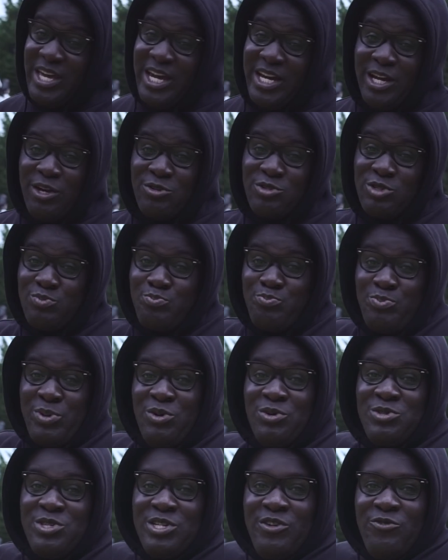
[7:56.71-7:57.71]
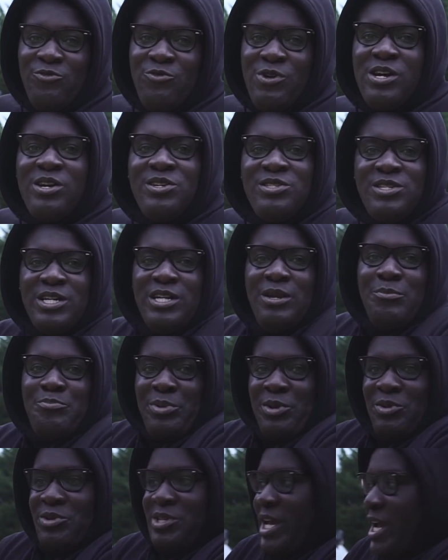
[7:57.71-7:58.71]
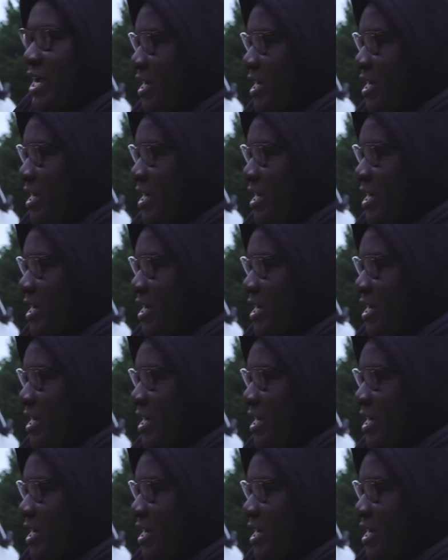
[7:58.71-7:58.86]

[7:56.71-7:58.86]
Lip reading: there and I'll just build another one because I'm going to build it